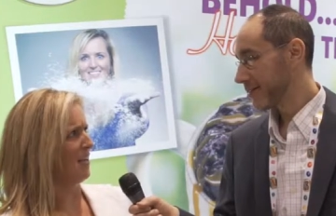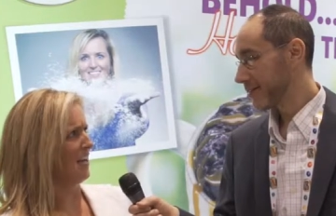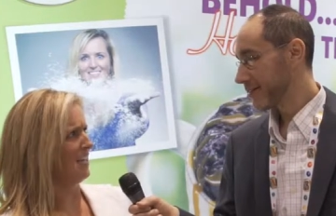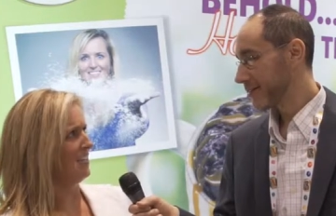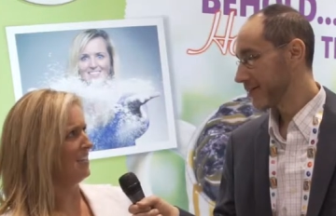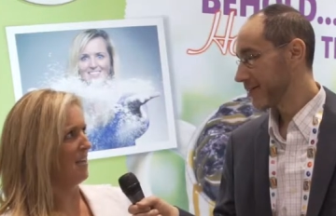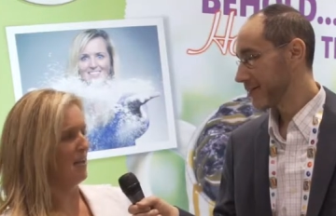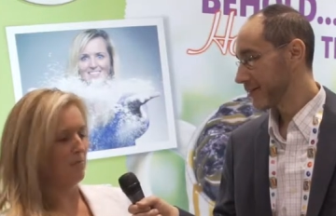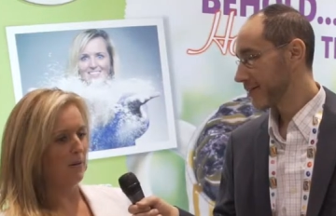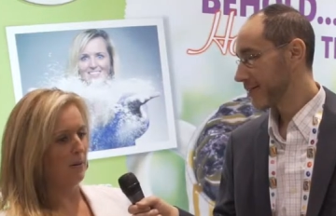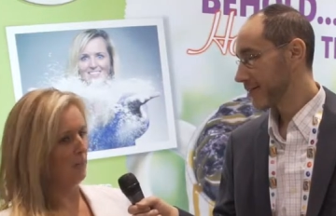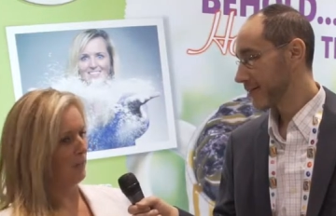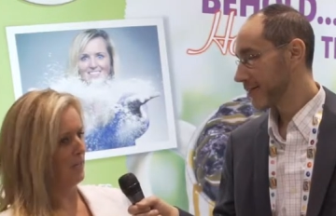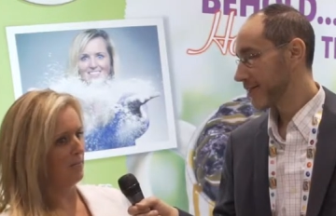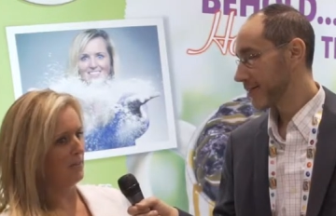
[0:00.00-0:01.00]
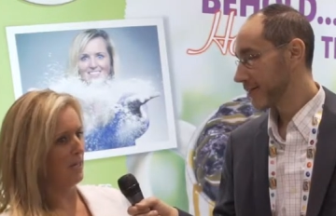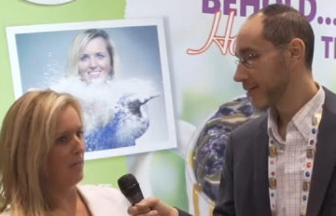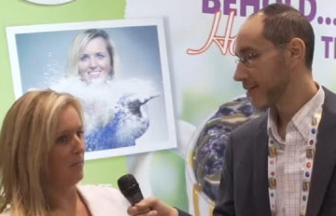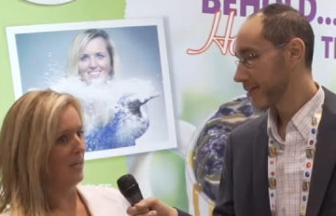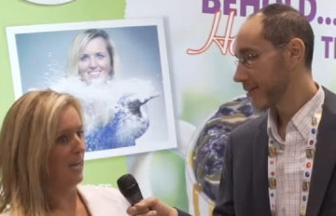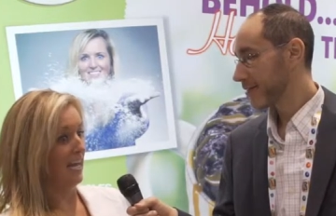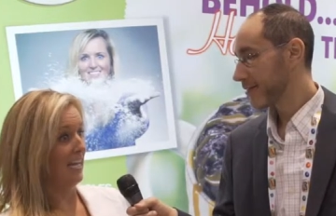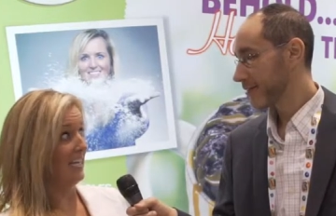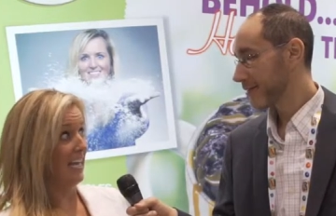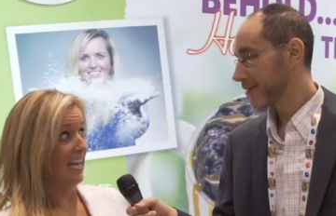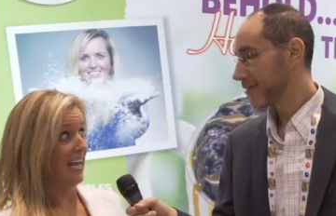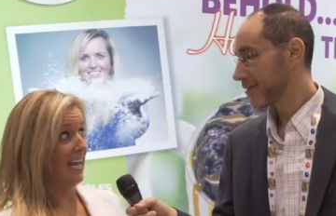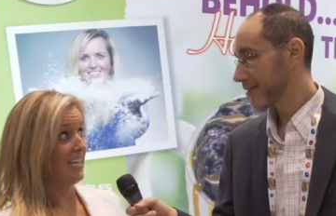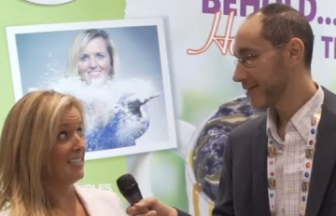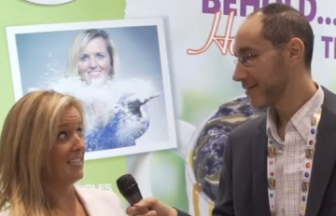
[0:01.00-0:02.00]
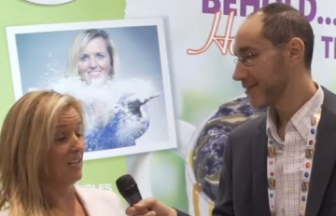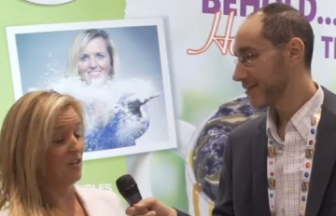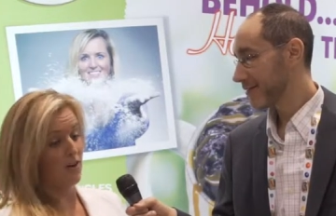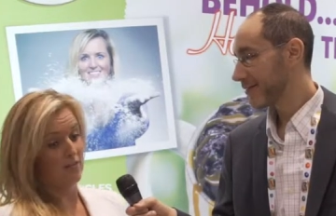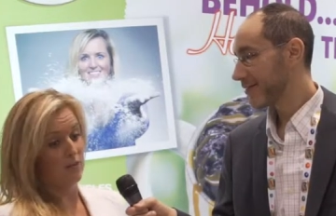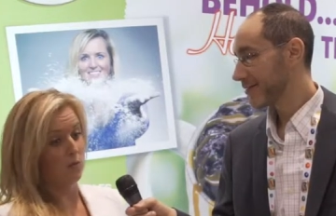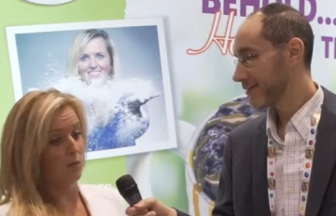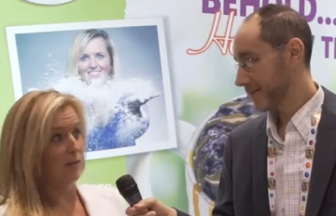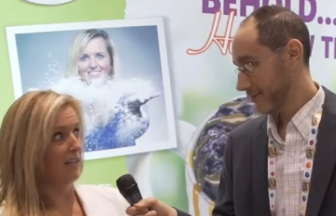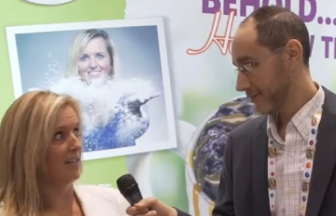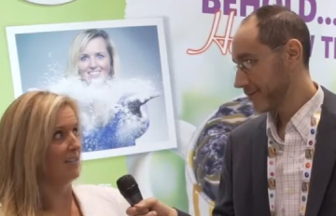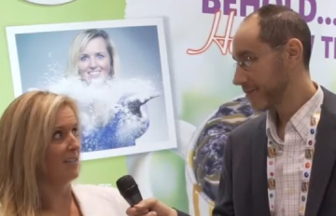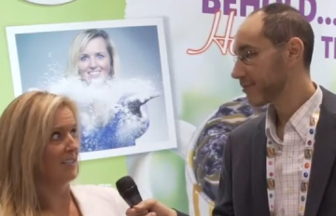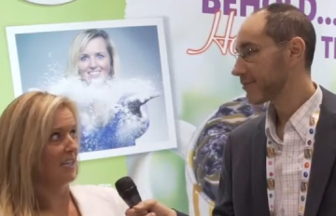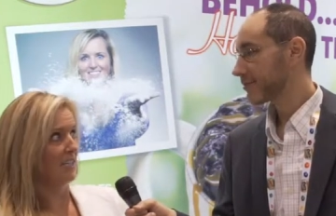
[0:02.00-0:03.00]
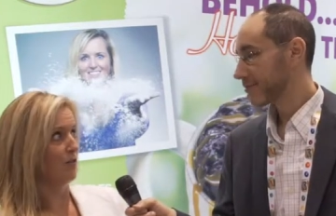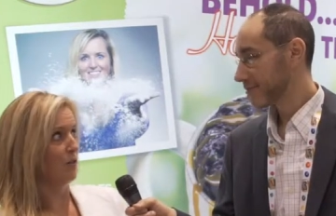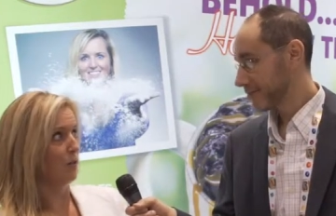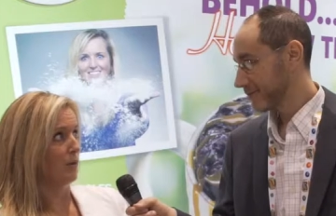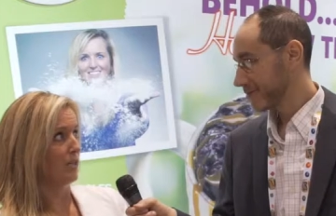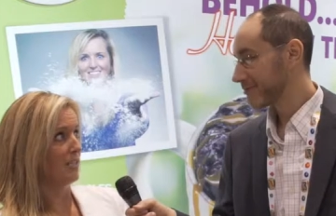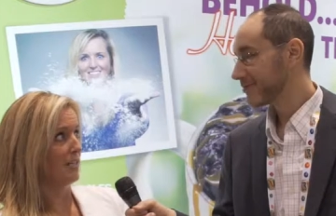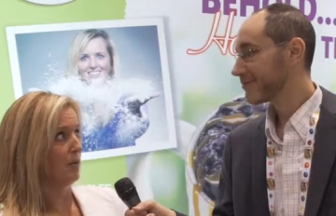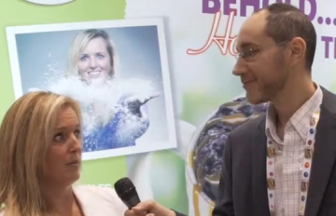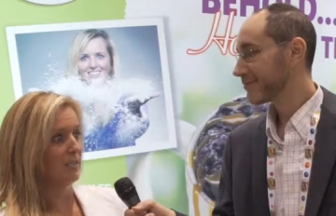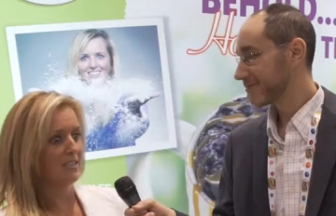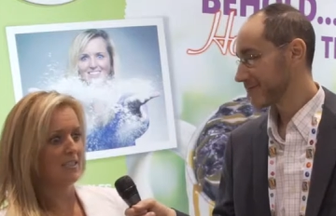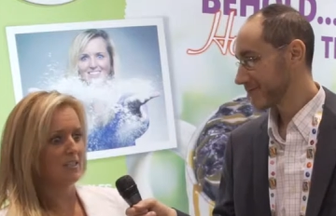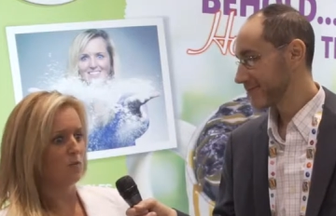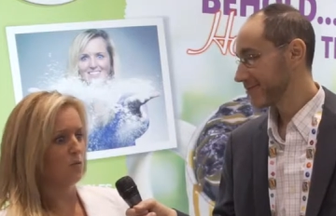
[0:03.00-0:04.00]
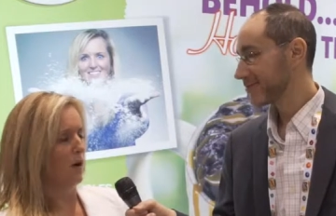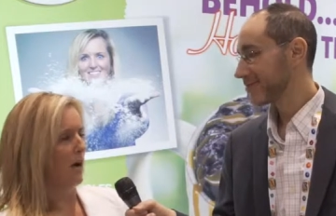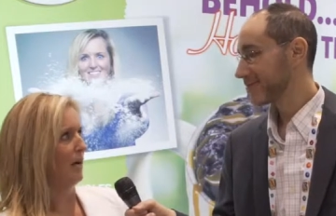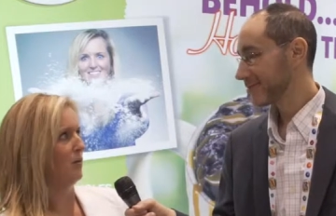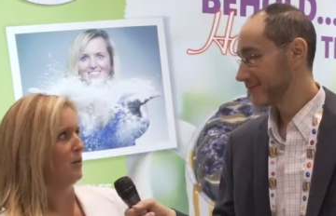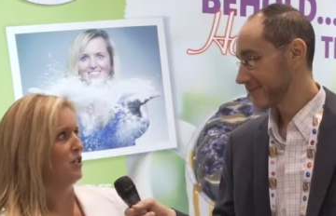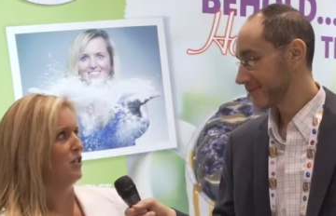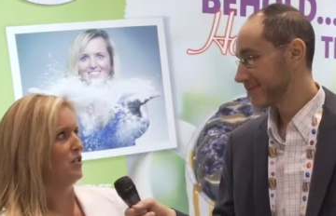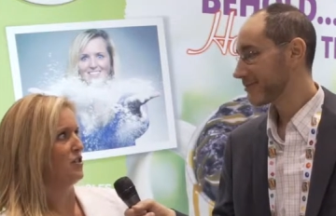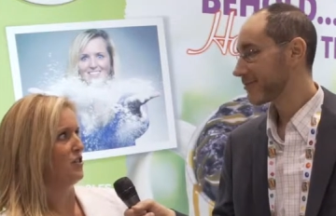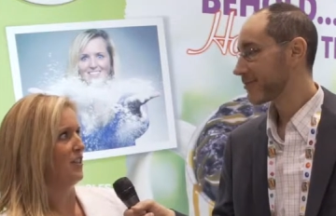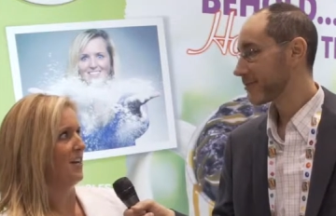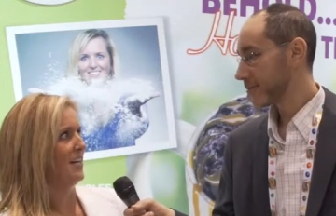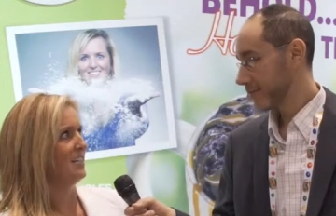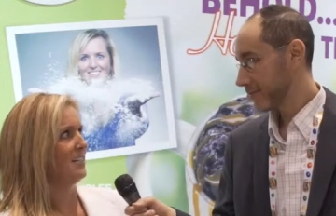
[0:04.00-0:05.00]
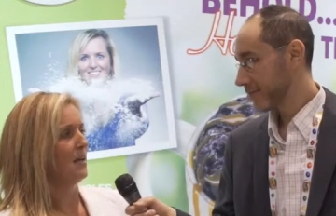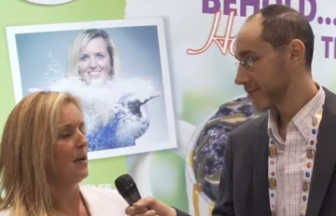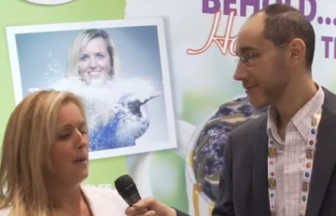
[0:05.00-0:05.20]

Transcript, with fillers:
Speaker 1: this, and people keep telling me I can't, and you have a really successful retail business, why would you do this?